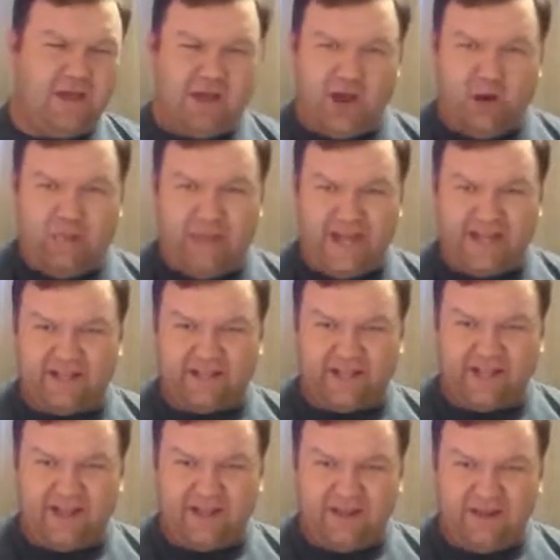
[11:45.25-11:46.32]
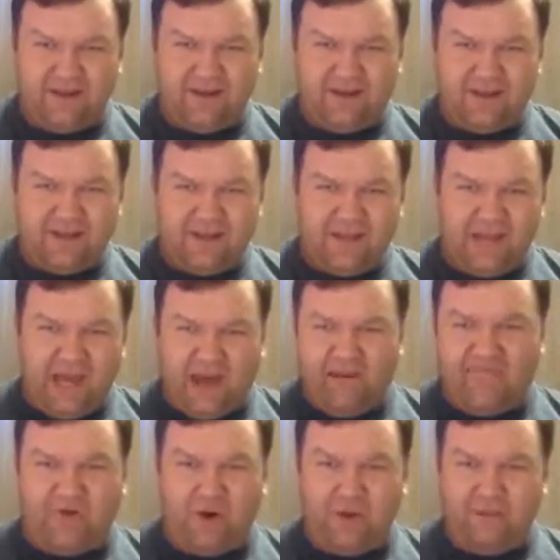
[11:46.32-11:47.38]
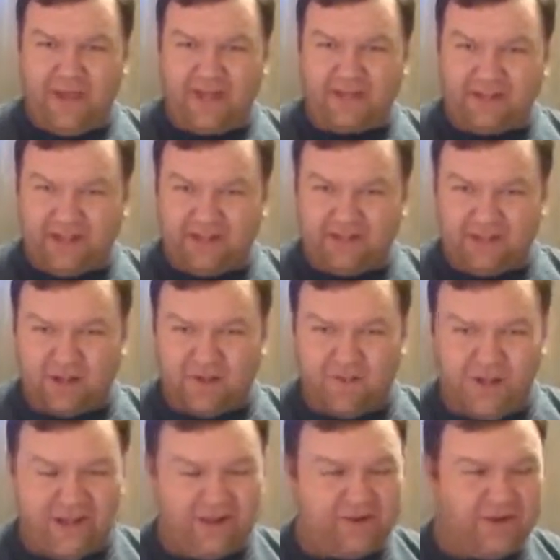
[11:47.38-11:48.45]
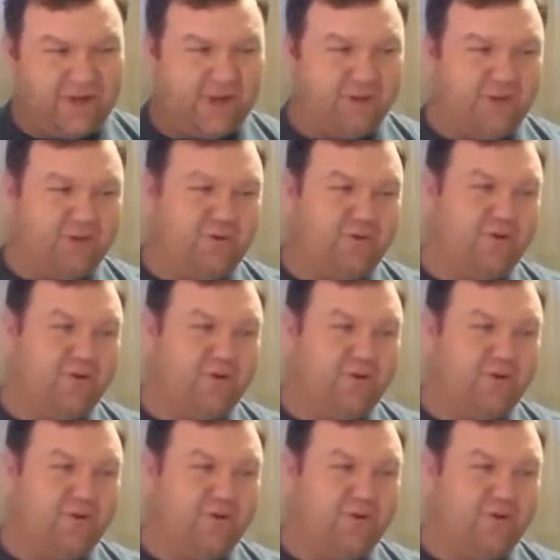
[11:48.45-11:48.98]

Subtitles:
Omega Sin, Alpha Omega Sin is going to be there too.